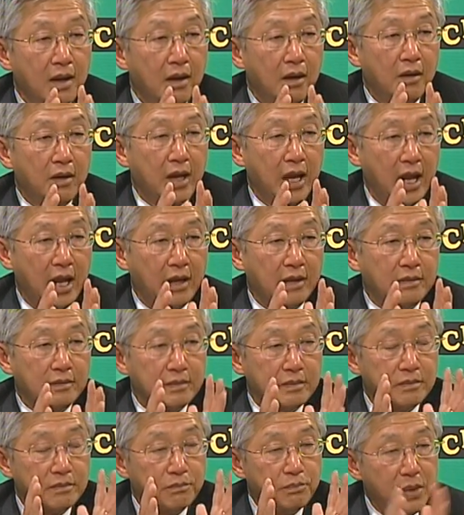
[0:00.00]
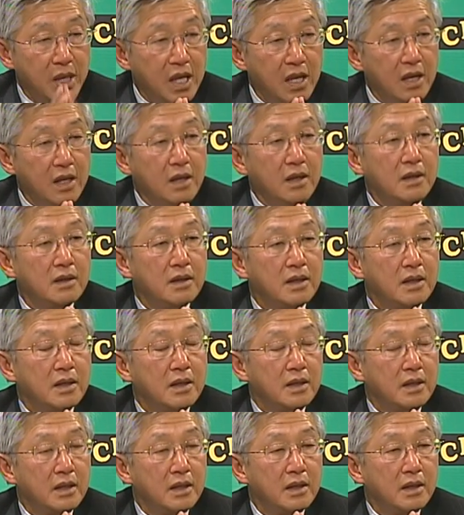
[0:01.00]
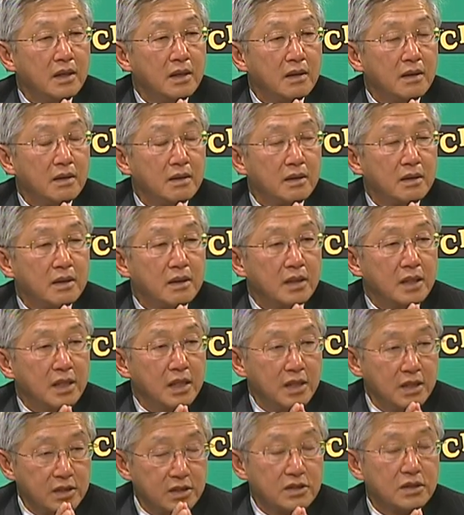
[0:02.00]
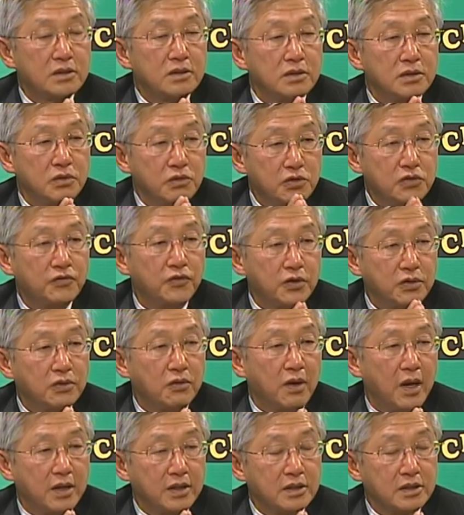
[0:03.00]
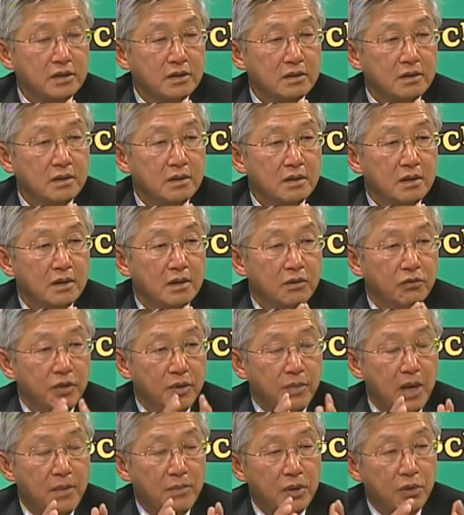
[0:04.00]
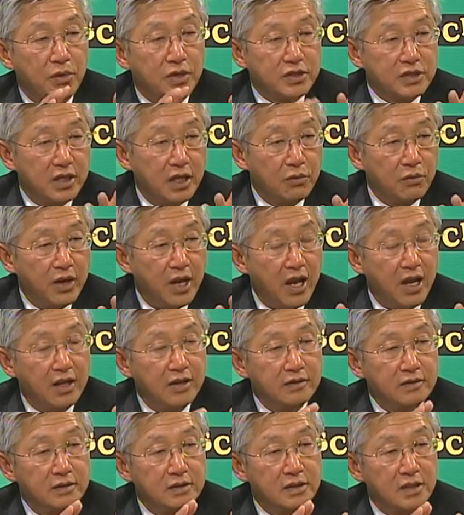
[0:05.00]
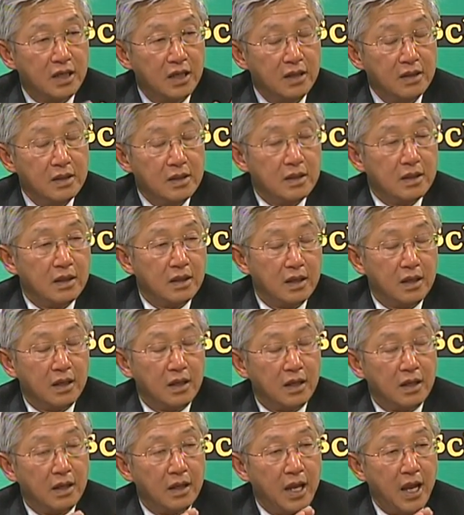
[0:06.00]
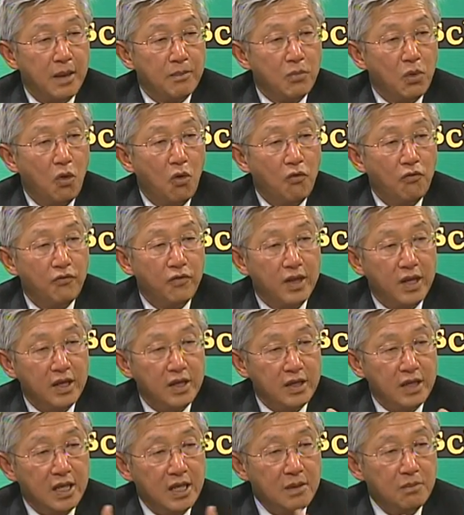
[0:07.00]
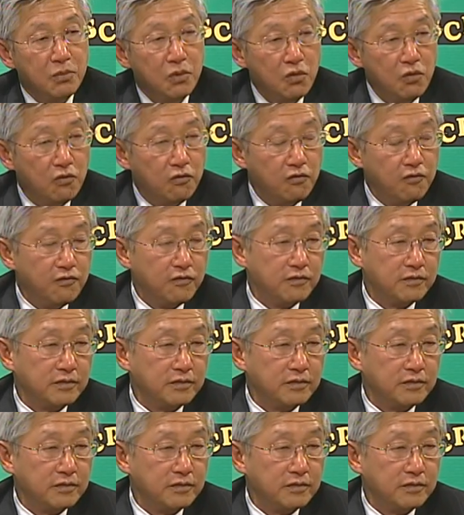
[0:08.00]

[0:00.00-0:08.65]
Okay, B is useful to us. Remember we said we had MOVE, move.